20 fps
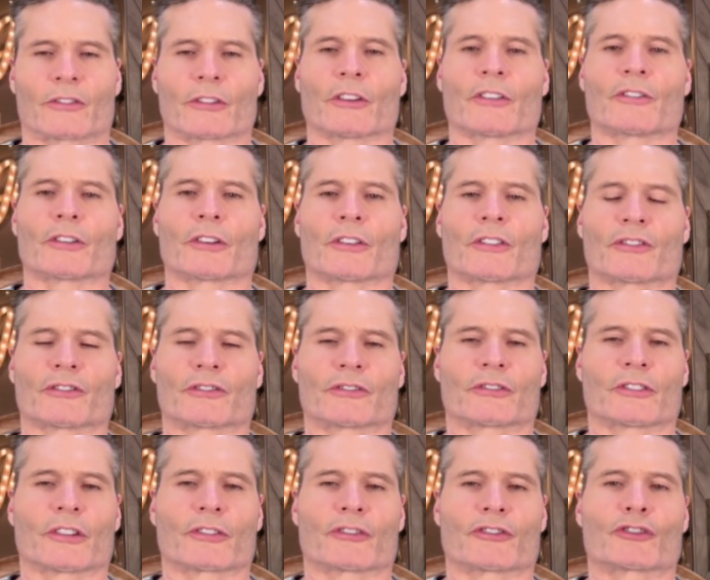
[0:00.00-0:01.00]
There's
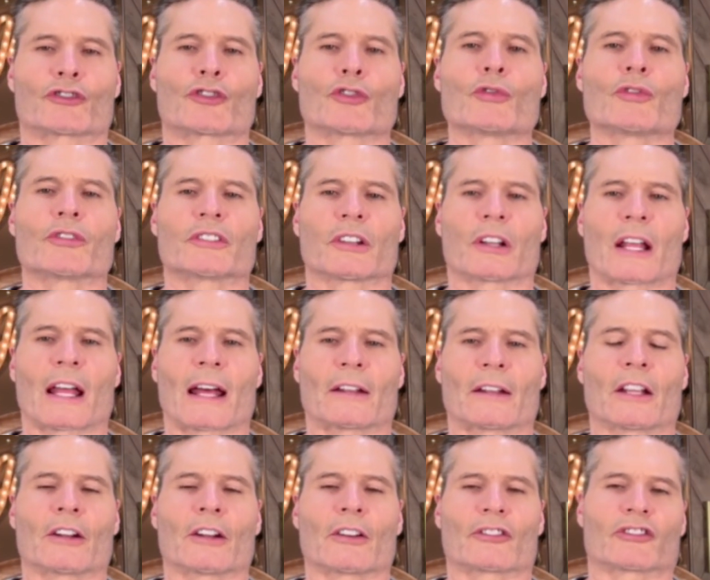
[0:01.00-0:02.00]
truth to that
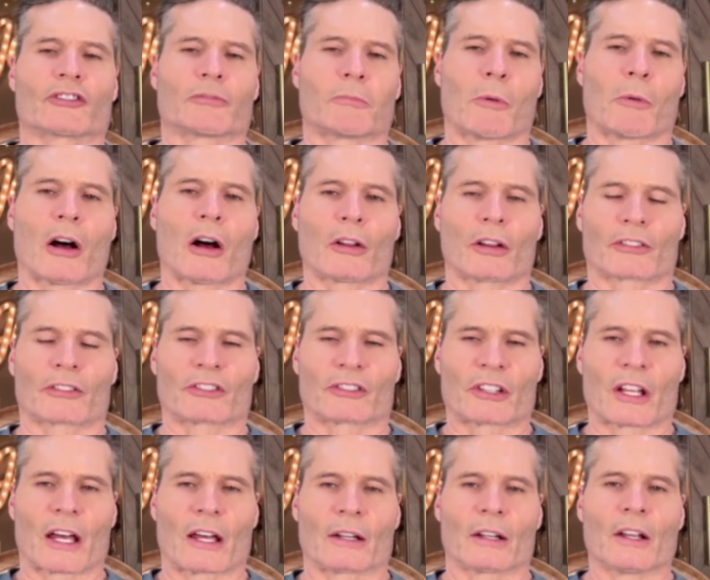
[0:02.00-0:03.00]
in a small
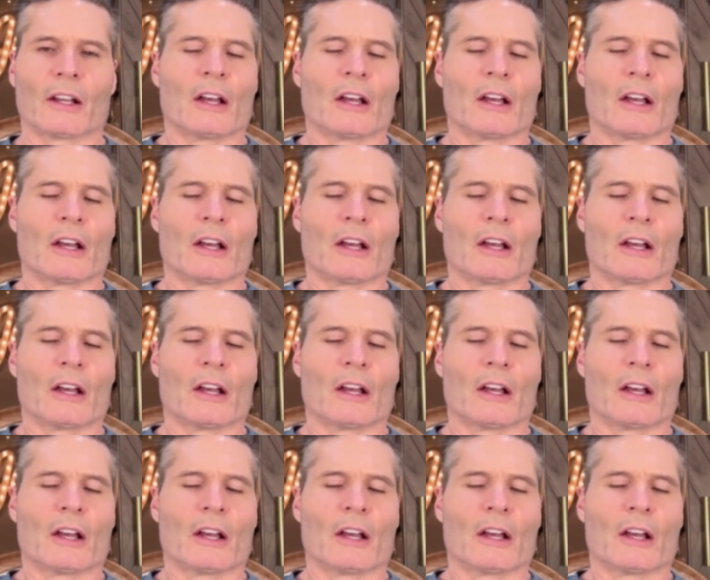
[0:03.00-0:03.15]
extent.